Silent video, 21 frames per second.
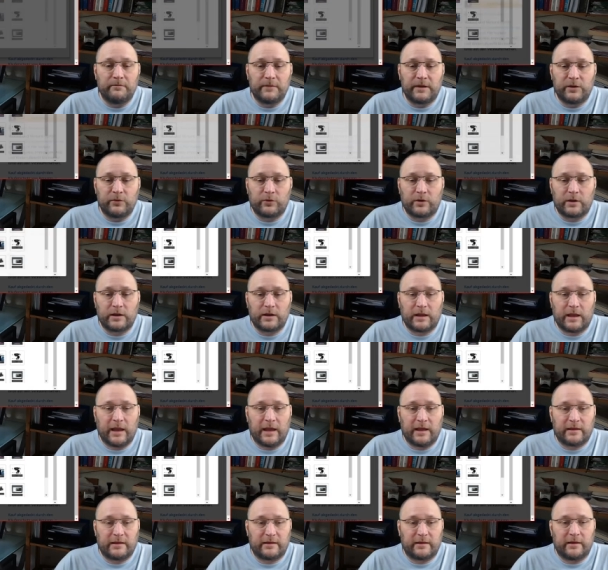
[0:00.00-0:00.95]
you can
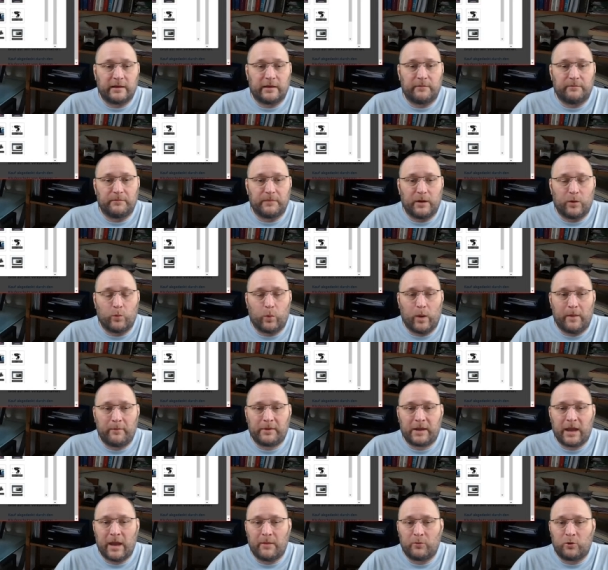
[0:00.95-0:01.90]
get um, a
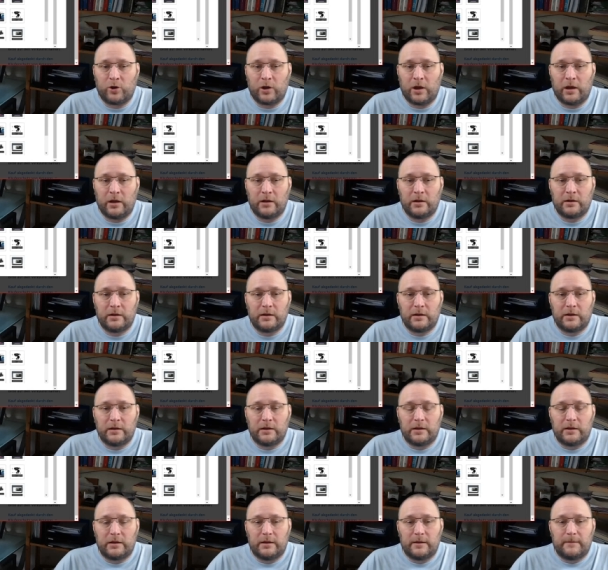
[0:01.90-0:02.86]
web camera.
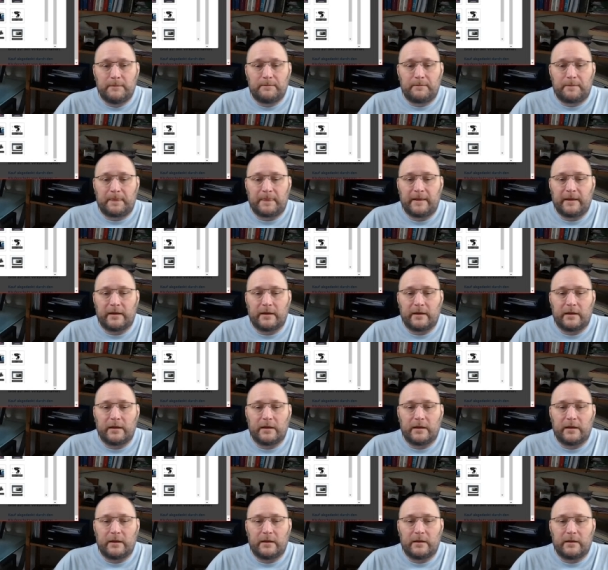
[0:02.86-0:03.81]

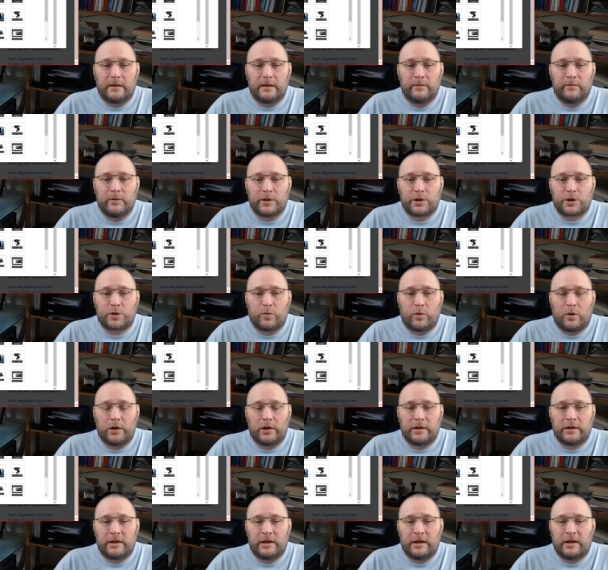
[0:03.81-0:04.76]
The image
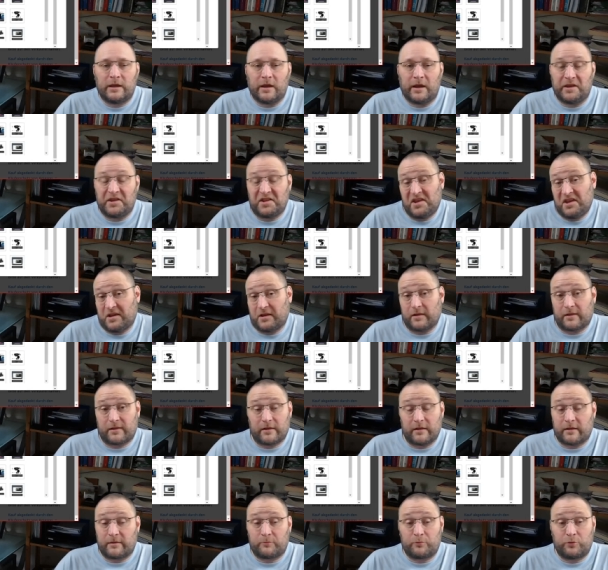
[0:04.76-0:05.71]
quality, I think,
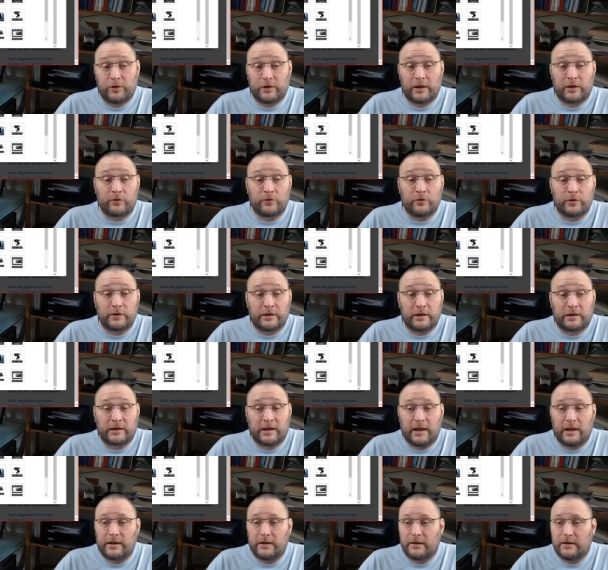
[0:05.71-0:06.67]
is, is pretty good. It
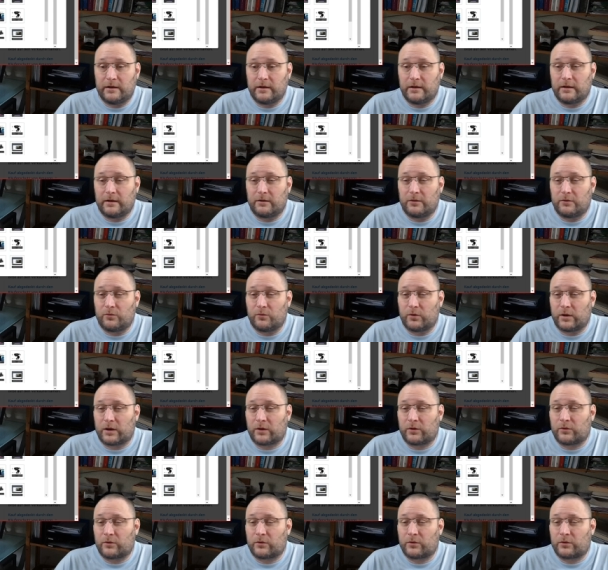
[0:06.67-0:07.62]
can
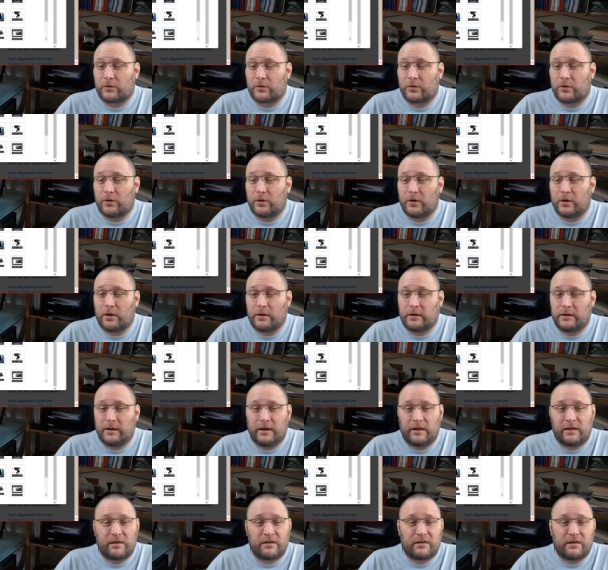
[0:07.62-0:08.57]
record
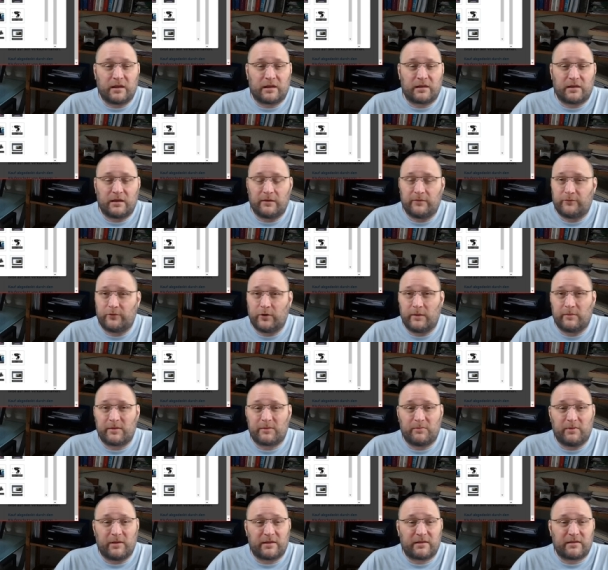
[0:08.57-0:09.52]
at 60 frames
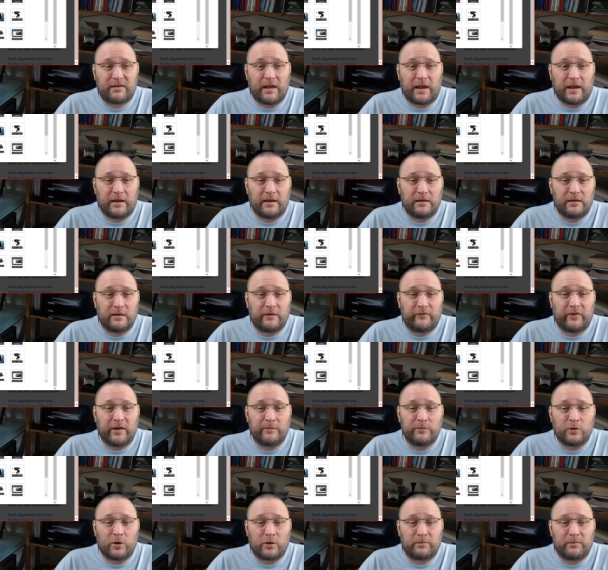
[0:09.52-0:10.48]
per second, if
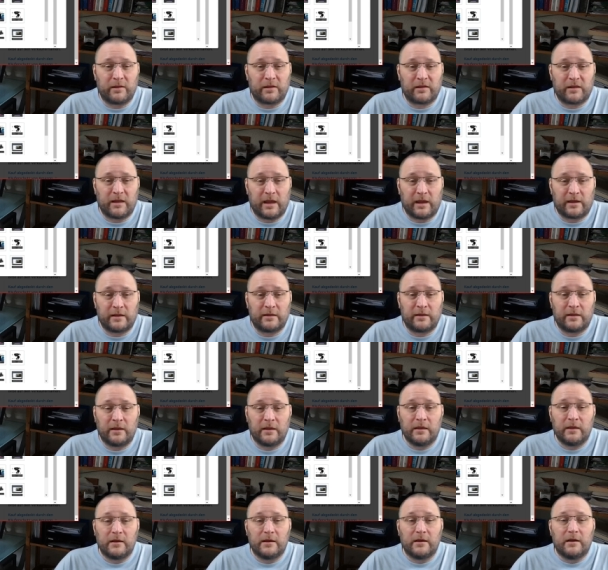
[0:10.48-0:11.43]
I'm not mistaken.
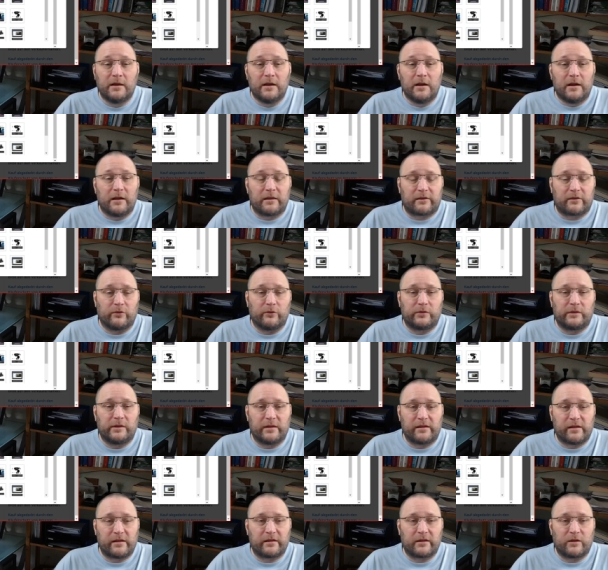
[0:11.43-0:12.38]
So
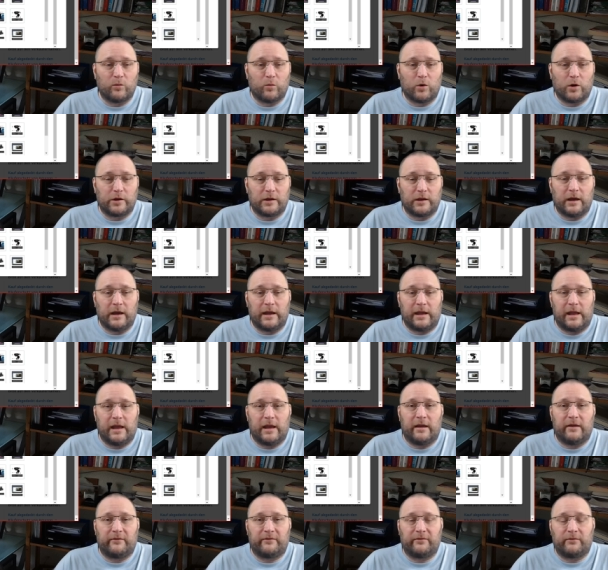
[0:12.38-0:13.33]
this is the one I
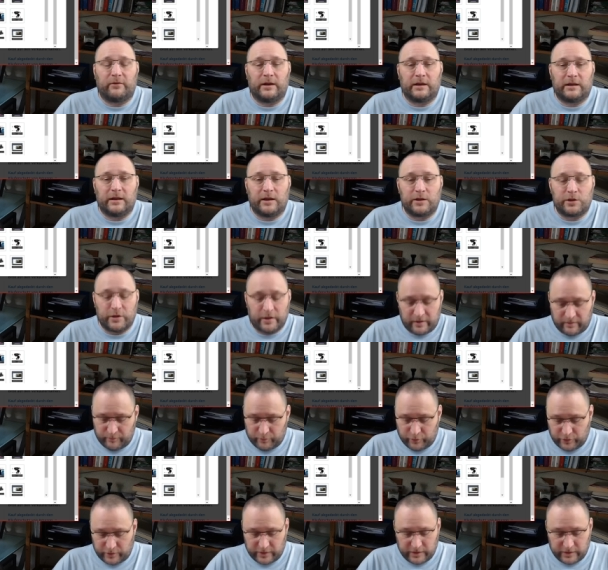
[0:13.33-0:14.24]
have, right? I just put